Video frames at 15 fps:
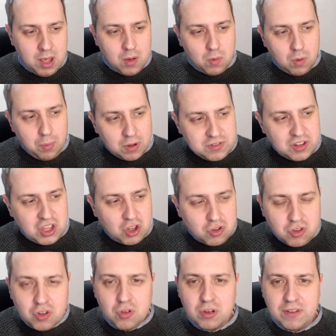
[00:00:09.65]
Well, what do you
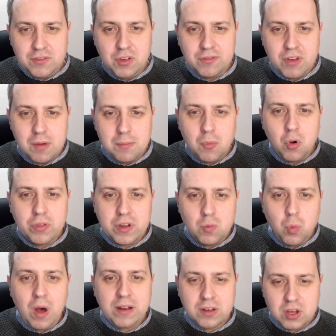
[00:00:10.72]
do if you've got more than
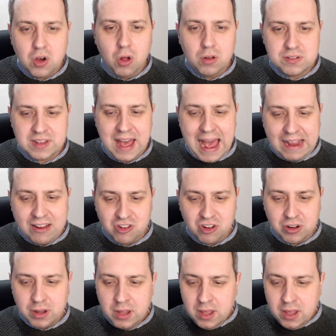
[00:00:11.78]
one call to action?